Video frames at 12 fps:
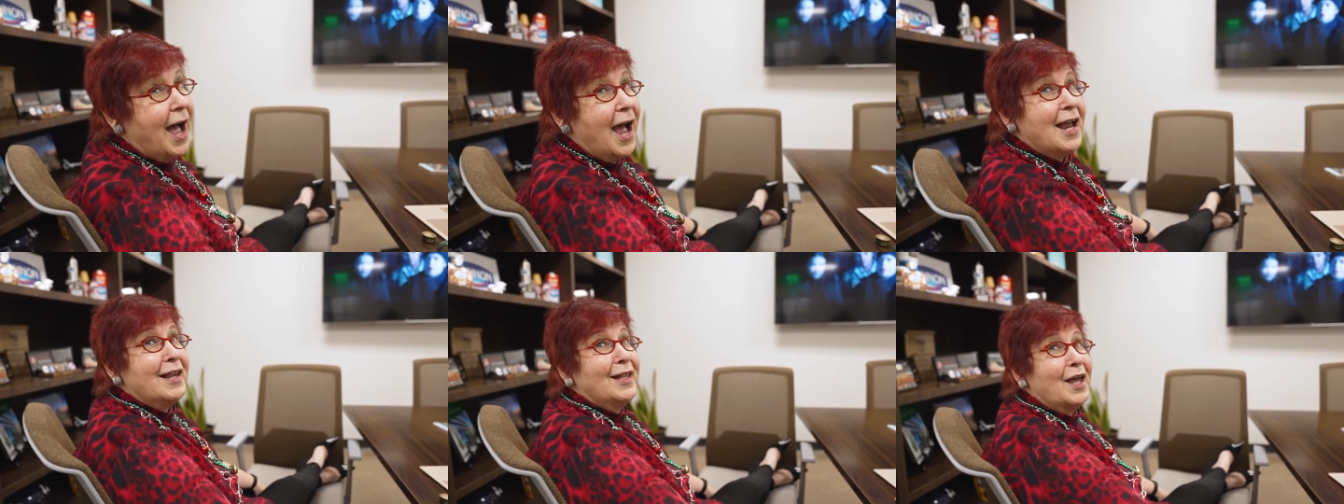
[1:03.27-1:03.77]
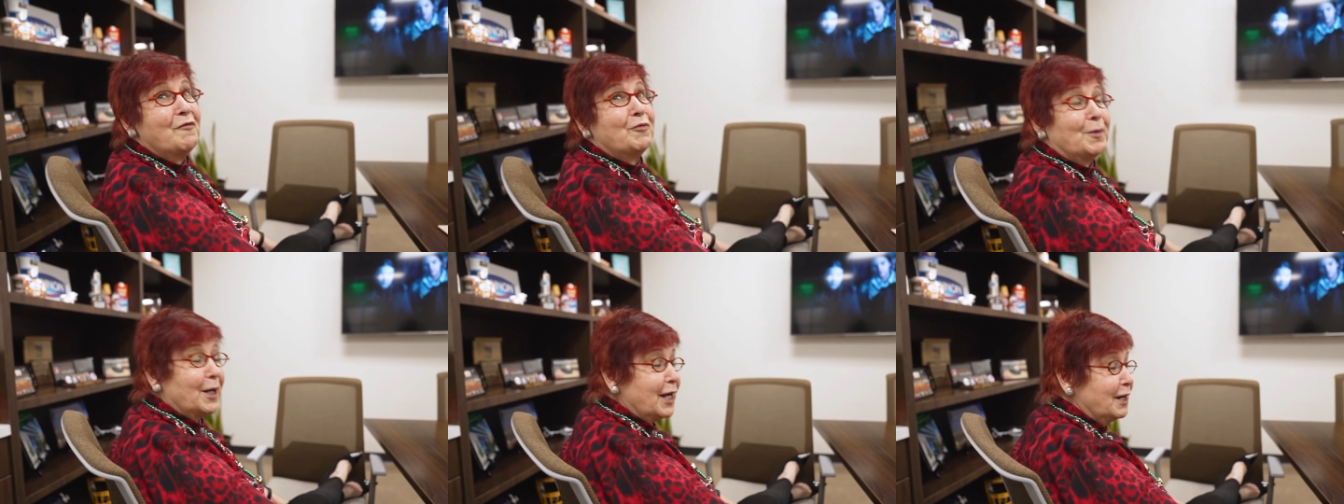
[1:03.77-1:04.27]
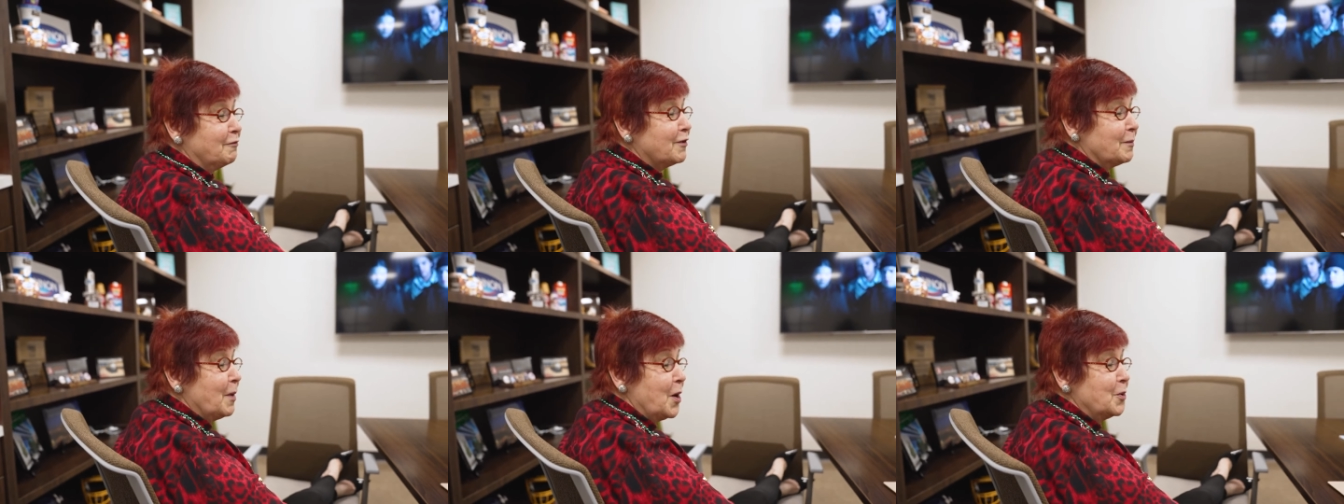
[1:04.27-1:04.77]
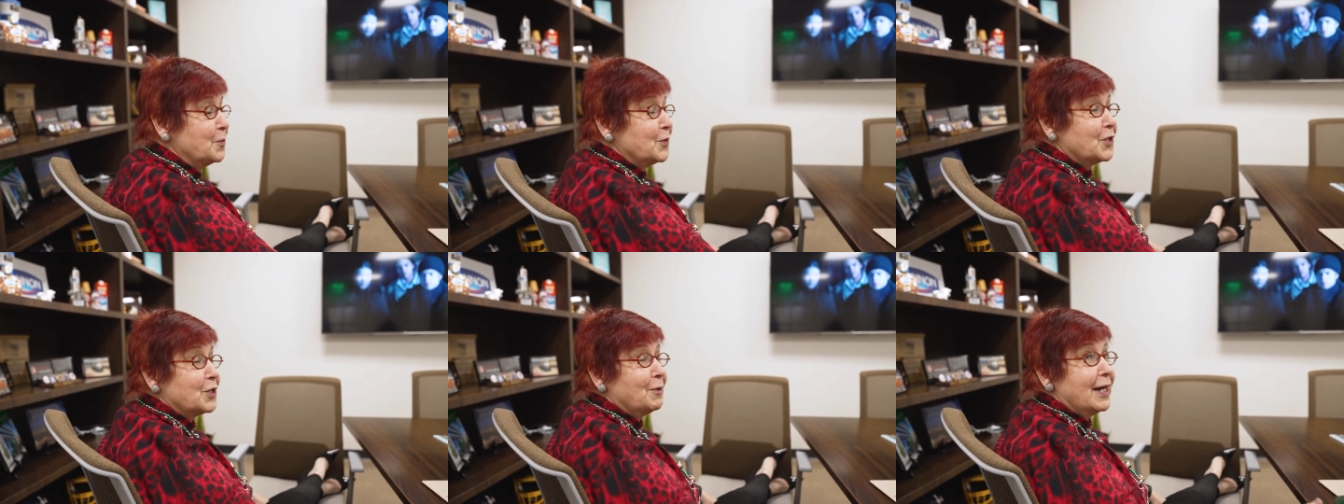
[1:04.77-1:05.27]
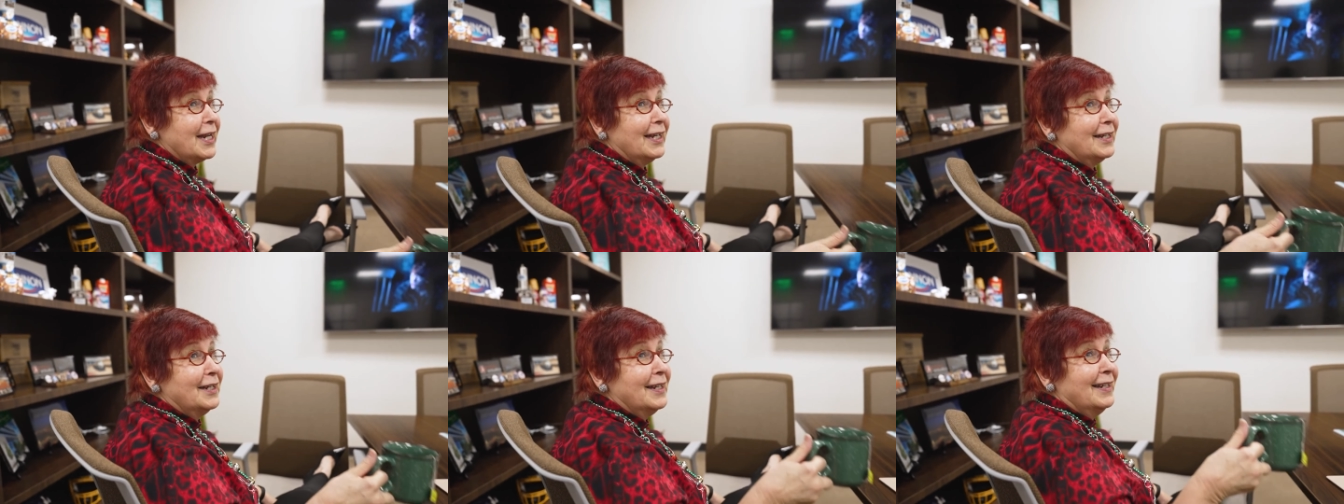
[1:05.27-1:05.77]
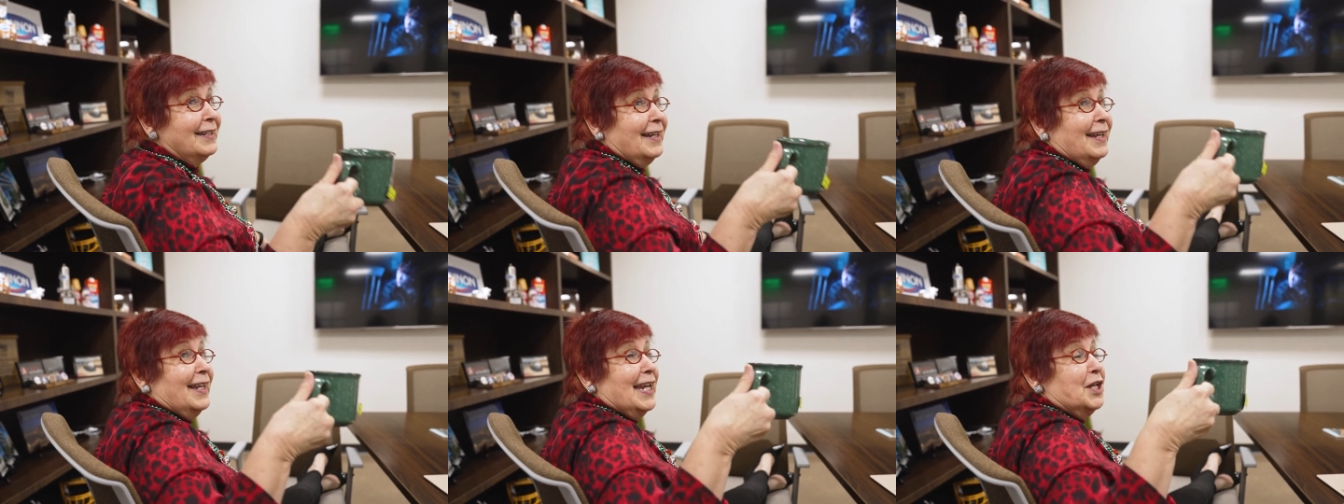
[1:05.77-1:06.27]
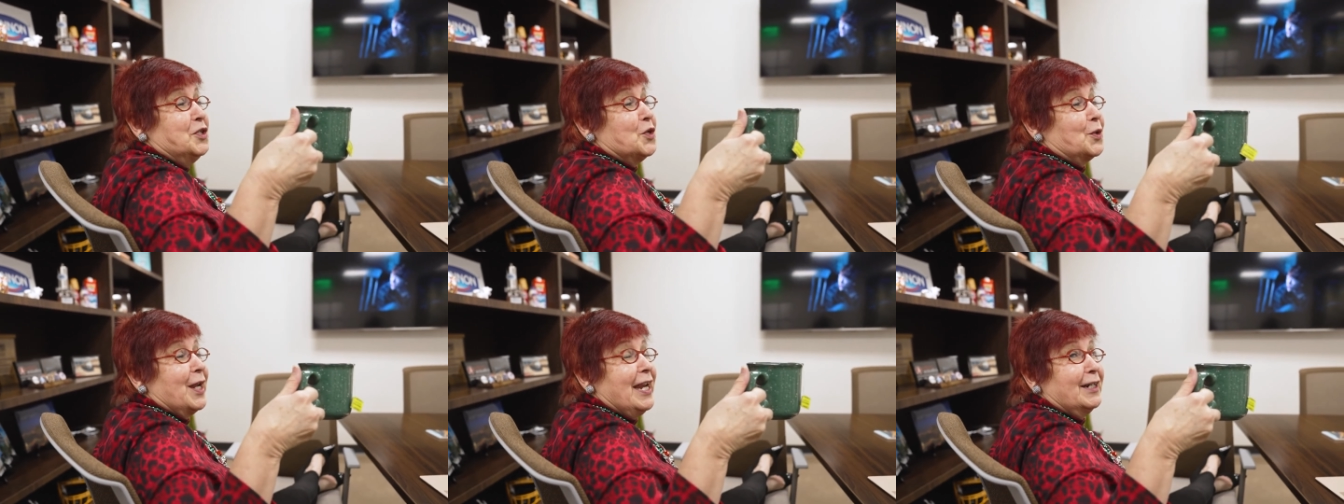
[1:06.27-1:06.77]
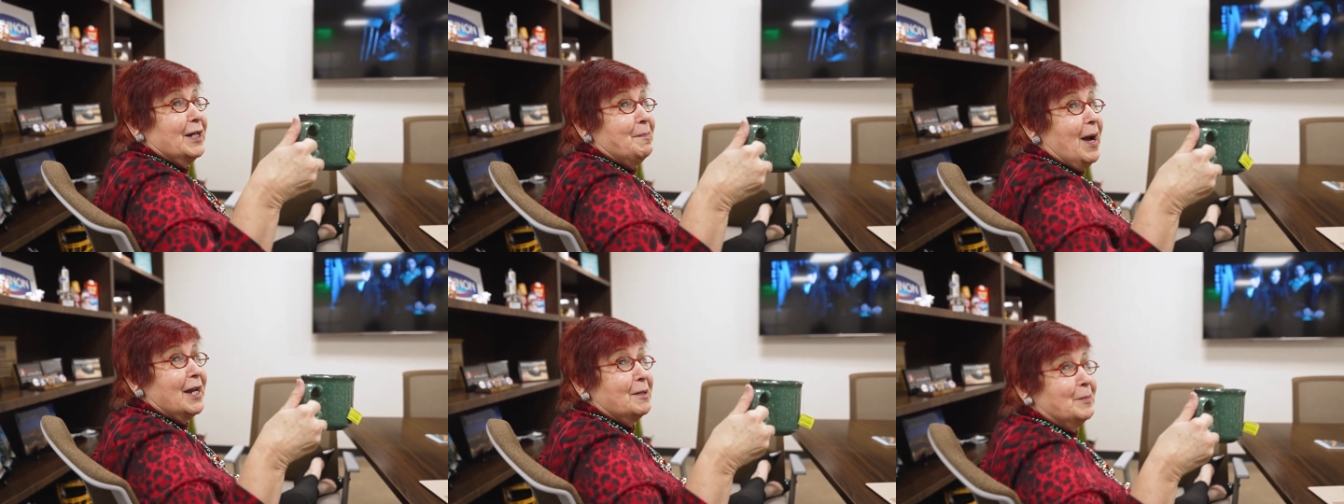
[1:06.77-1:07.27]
I love working from home so I can enjoy Harry Potter